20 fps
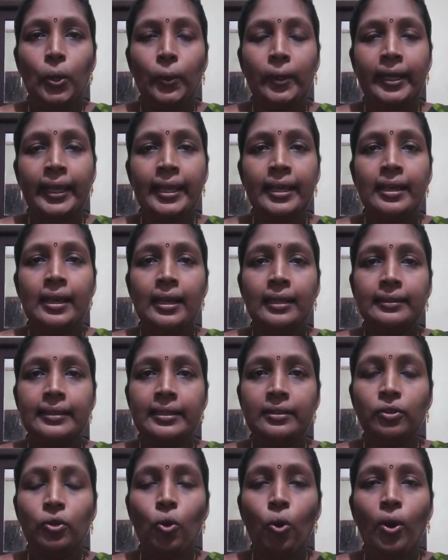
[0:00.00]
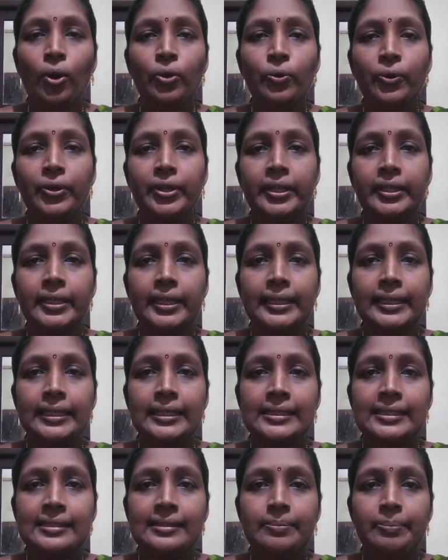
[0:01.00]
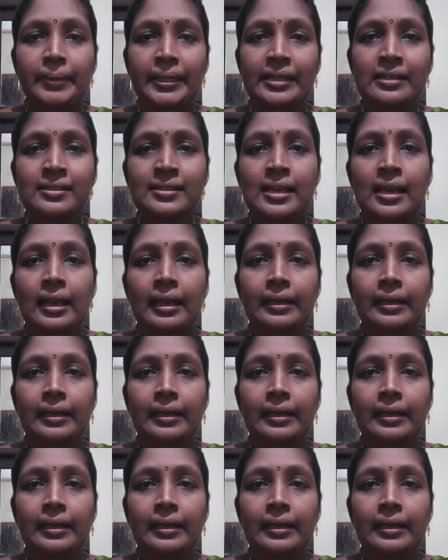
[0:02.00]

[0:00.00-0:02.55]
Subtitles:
Okay, then goal orientedness means